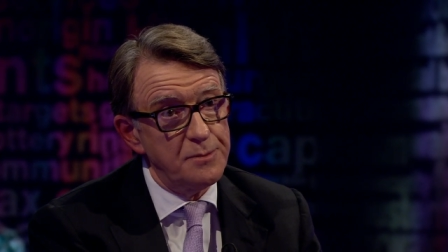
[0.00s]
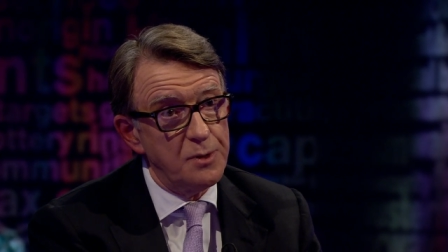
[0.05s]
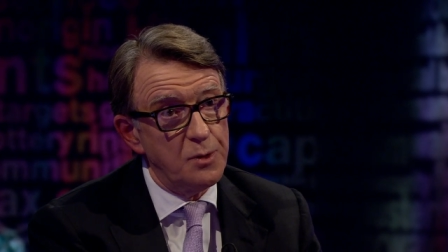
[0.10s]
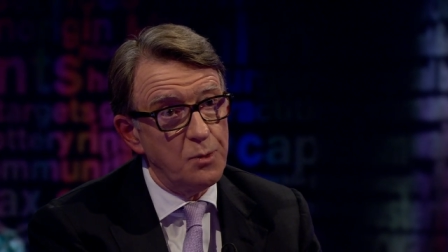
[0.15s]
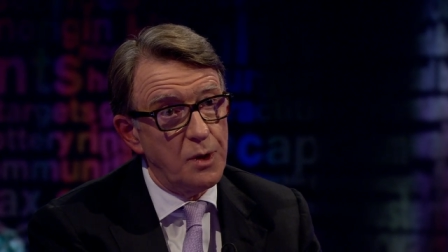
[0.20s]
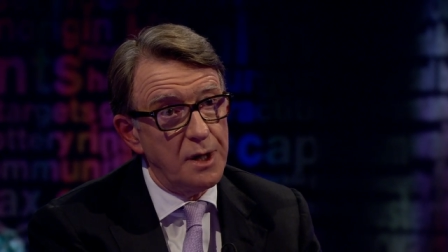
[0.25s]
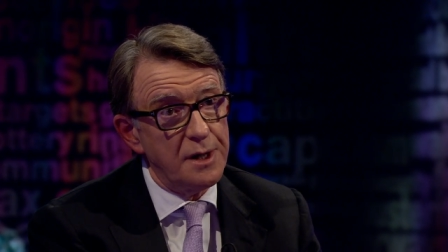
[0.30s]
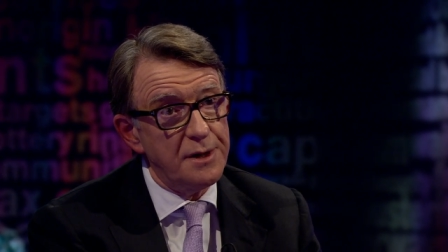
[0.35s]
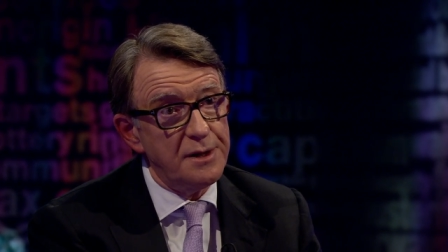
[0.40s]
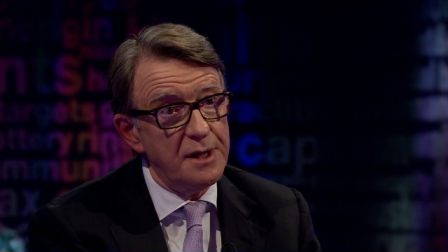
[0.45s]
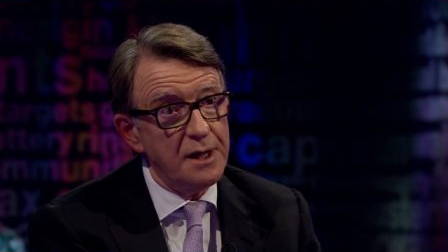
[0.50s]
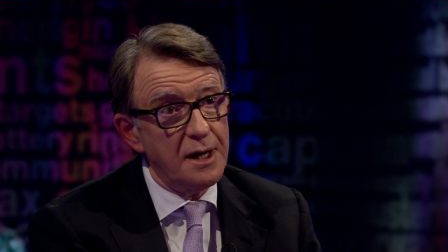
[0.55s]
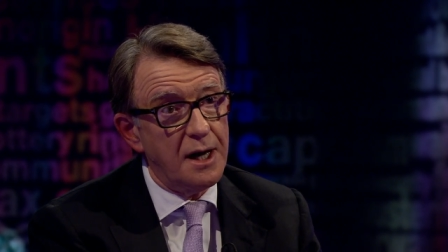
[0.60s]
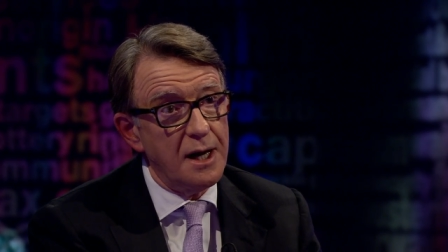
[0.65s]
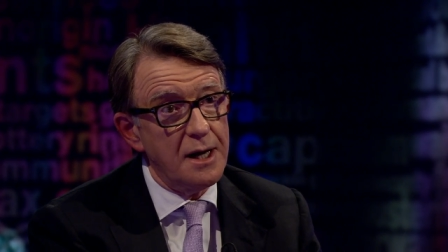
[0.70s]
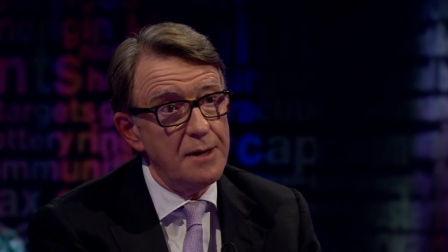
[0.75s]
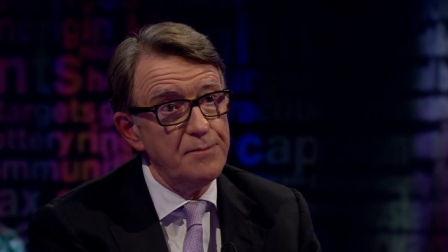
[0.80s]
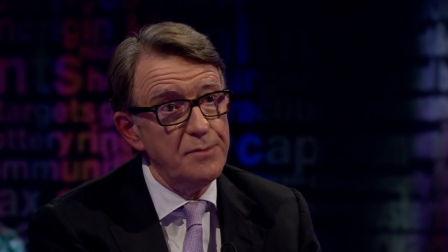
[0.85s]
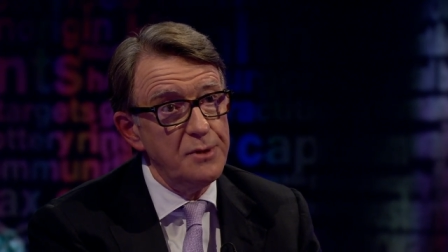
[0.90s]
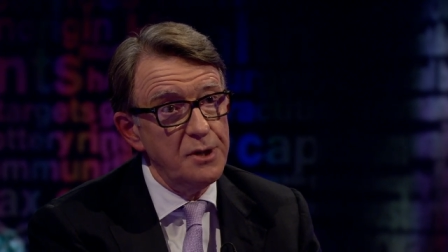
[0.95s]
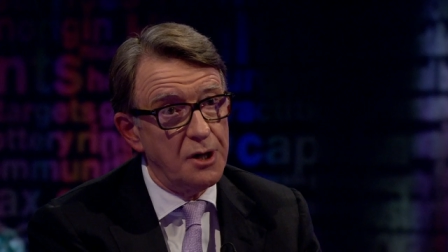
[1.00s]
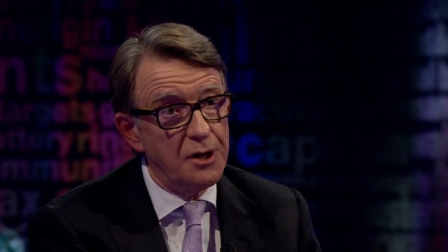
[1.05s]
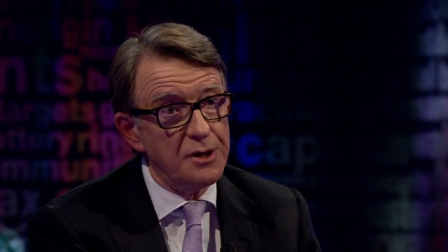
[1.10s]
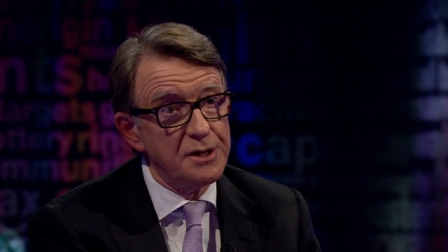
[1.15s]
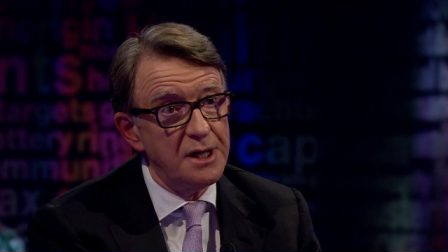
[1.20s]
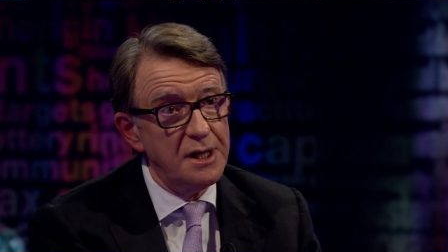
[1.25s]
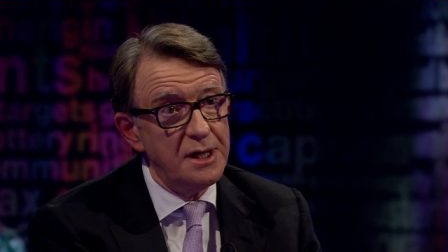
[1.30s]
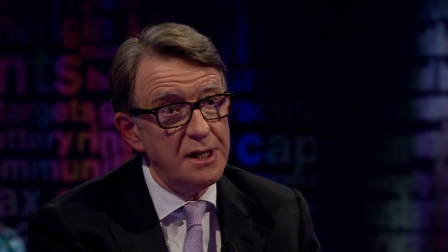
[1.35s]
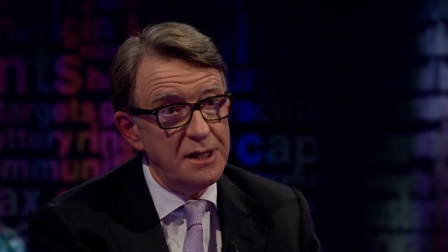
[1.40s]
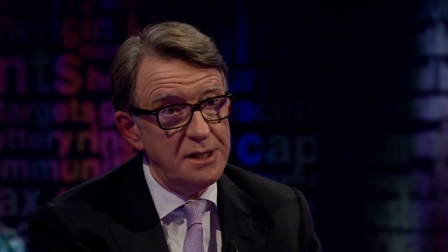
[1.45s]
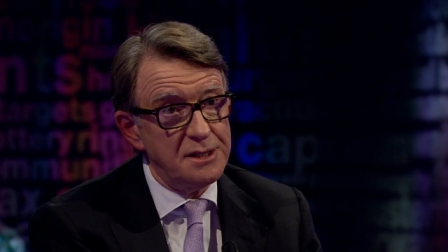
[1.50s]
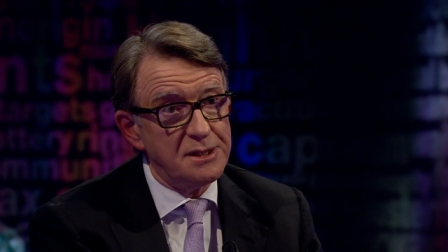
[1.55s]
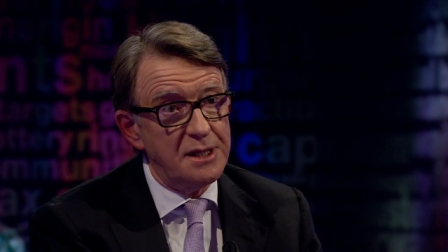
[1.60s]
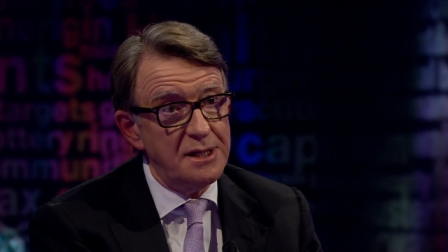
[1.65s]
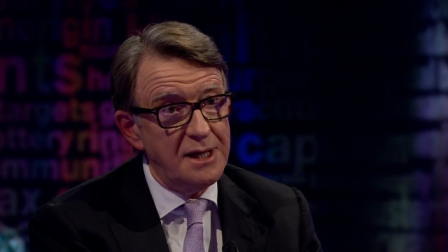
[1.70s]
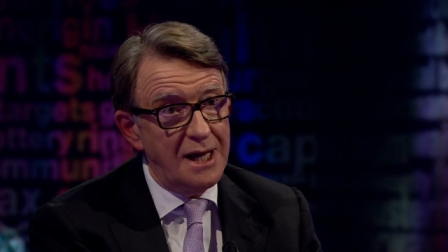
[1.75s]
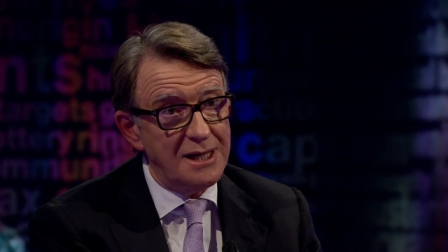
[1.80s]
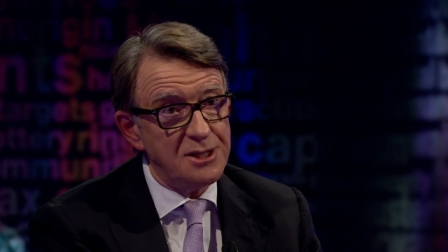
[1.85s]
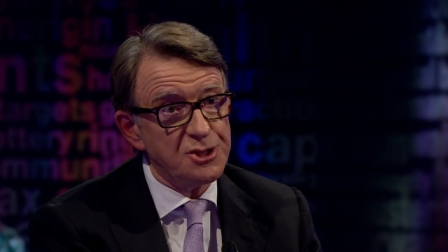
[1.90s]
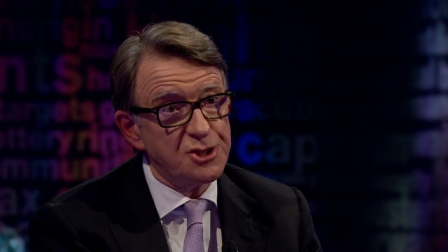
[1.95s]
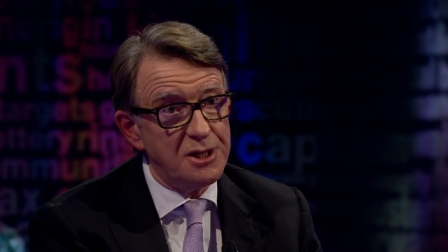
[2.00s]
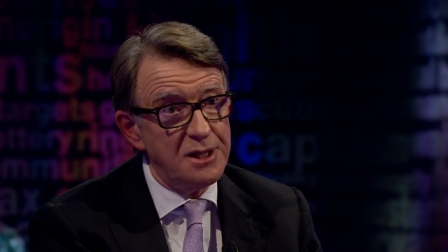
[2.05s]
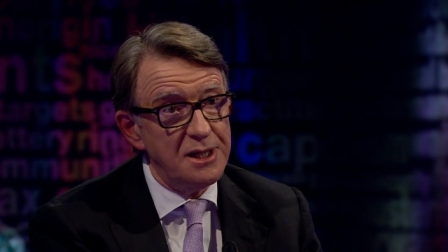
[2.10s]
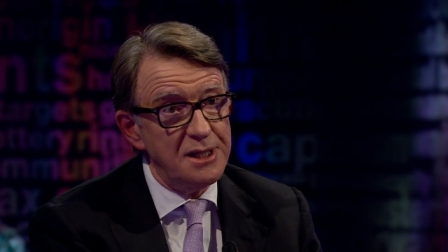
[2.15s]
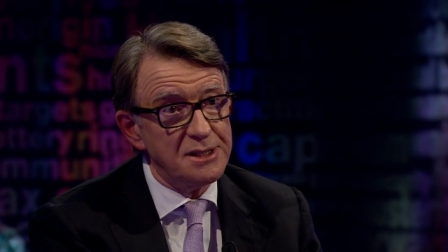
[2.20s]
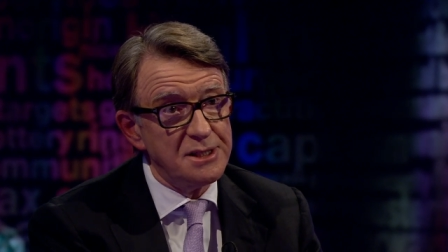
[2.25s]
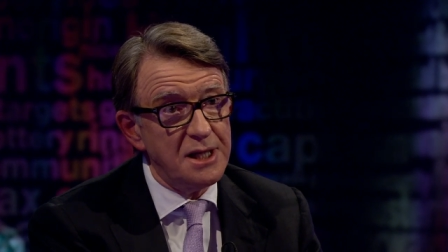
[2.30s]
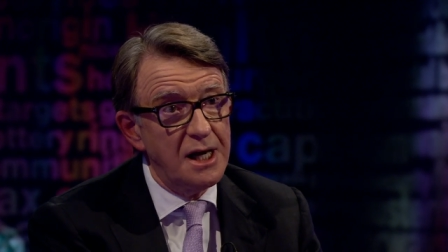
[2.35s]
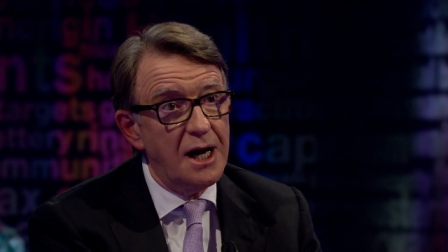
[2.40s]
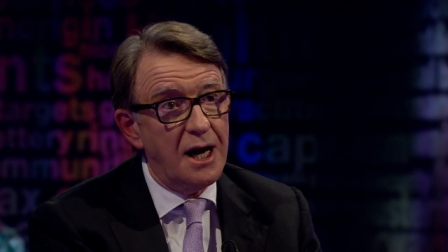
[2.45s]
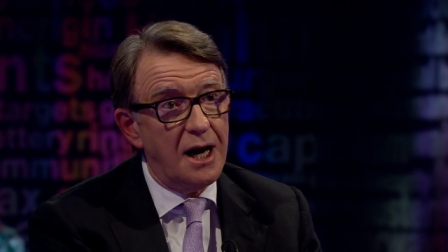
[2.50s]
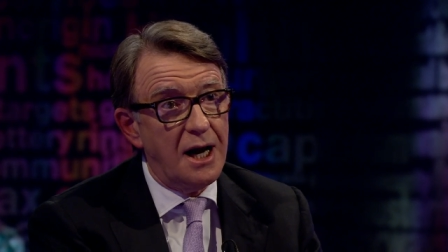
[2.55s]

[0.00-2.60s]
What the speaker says: but one thing I am not is a nationalist.